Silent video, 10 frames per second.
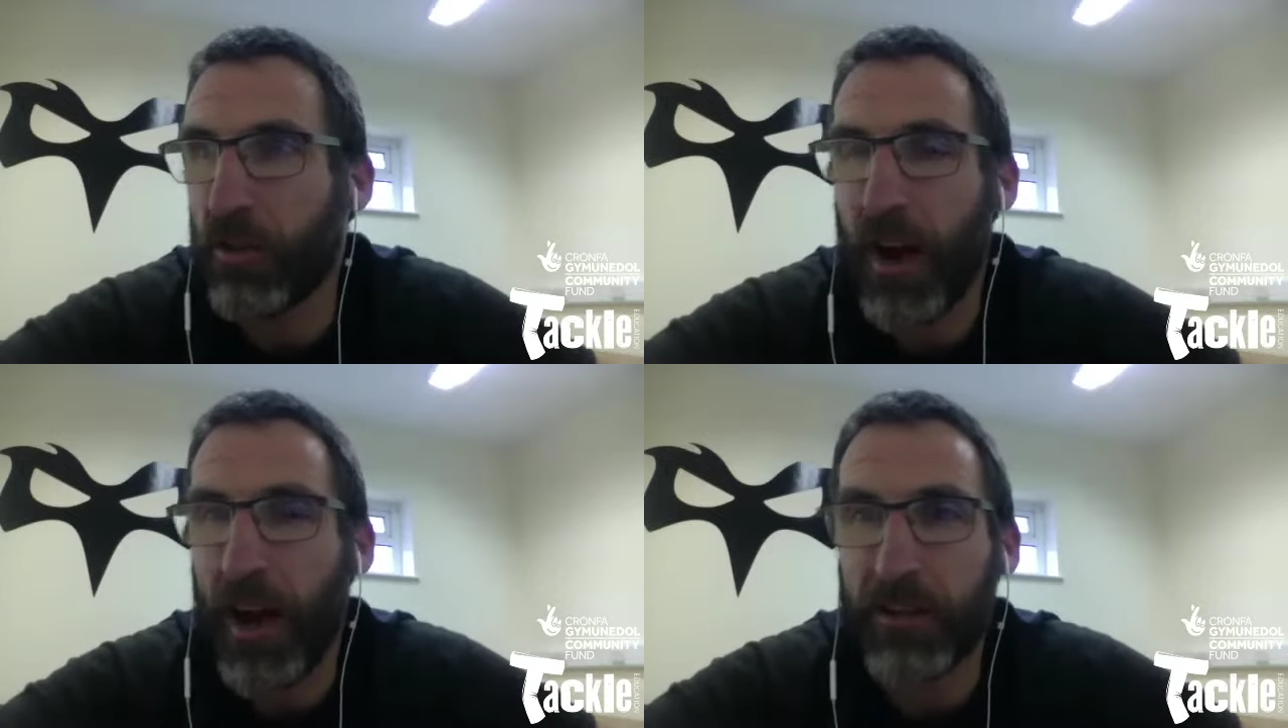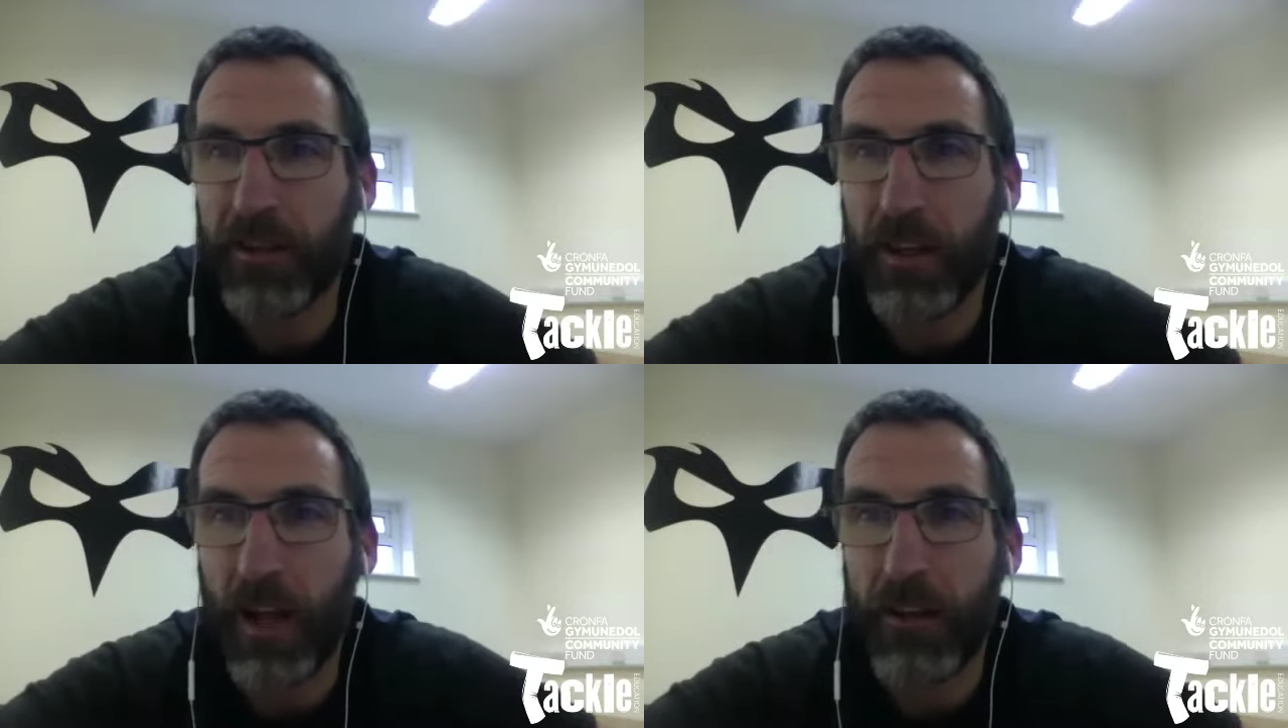ranks
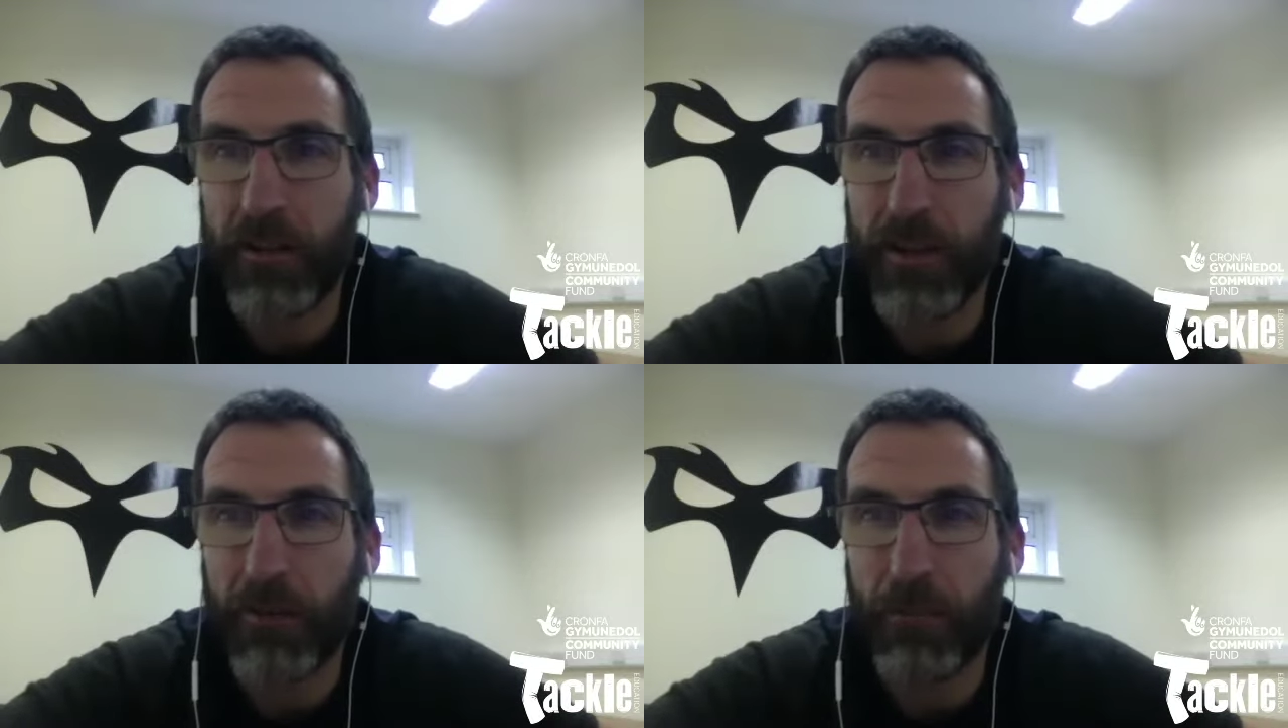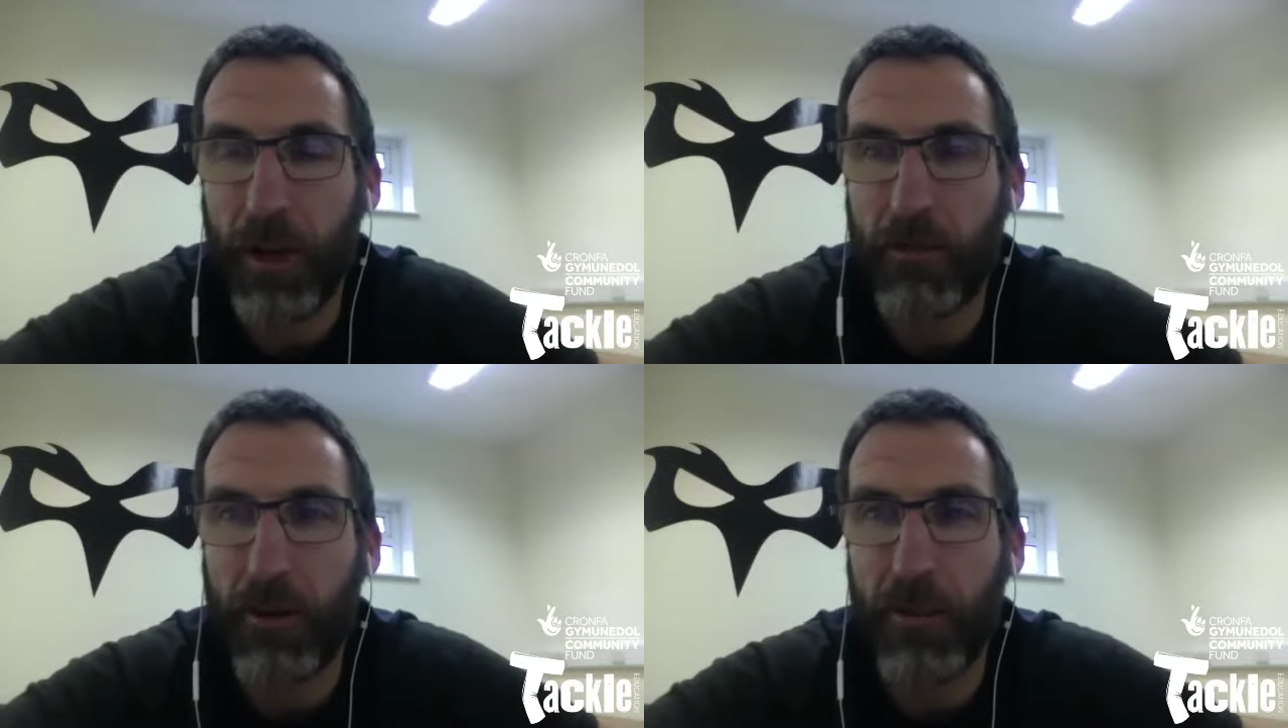and
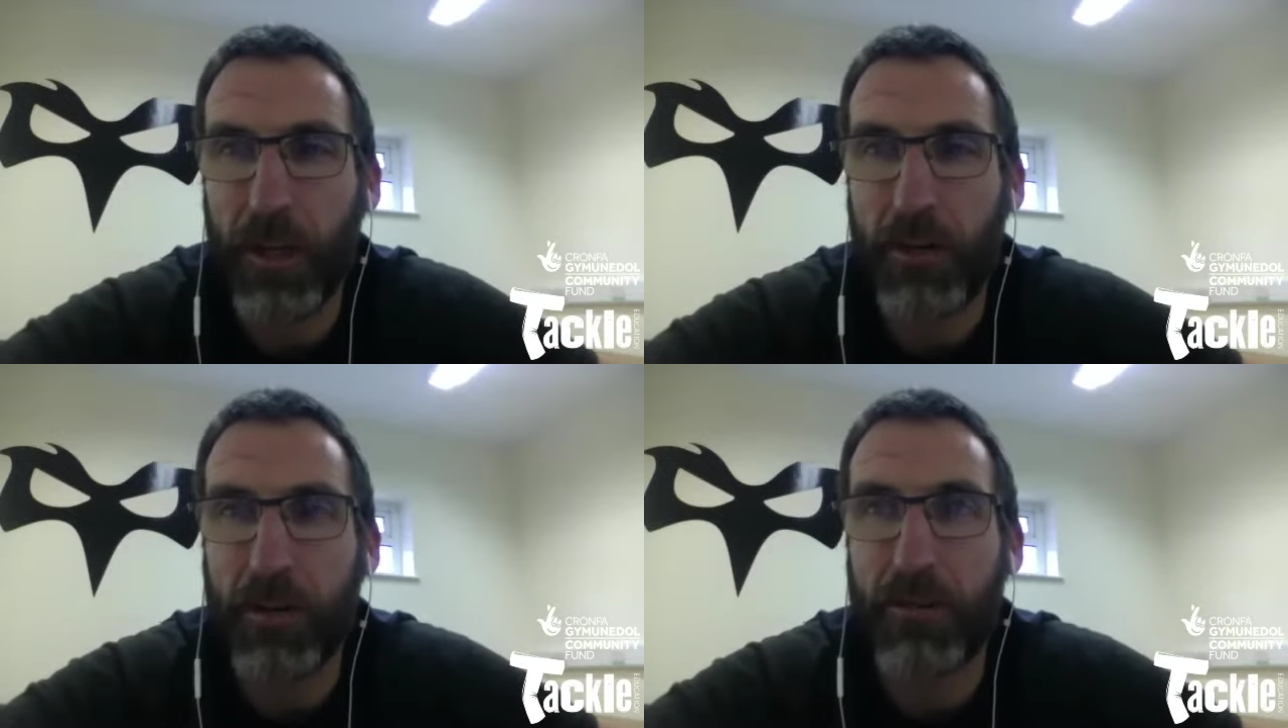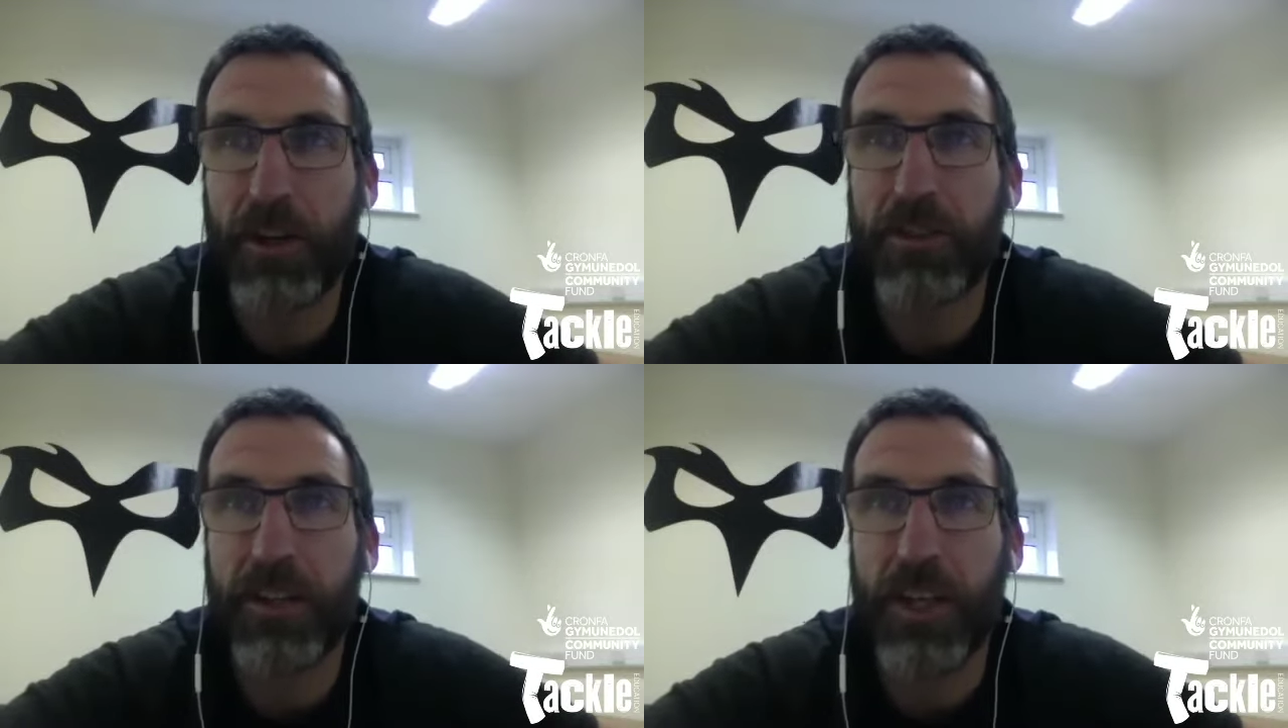play rugby at
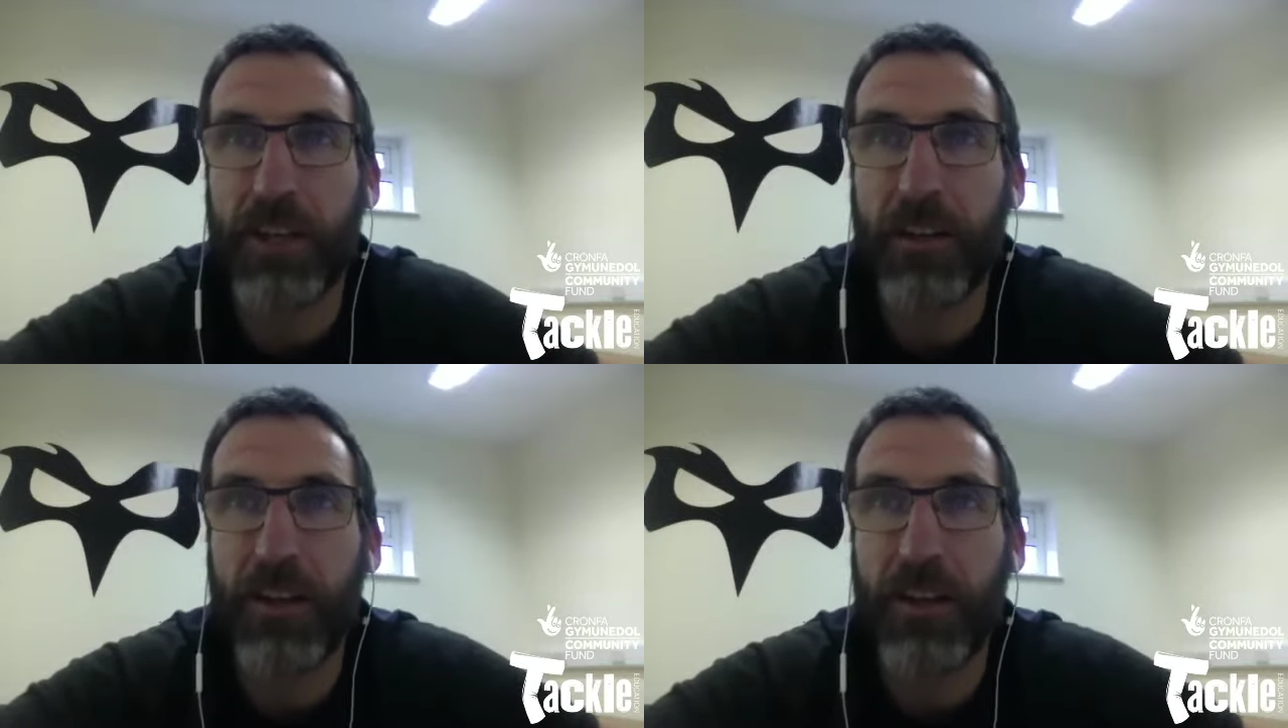university. And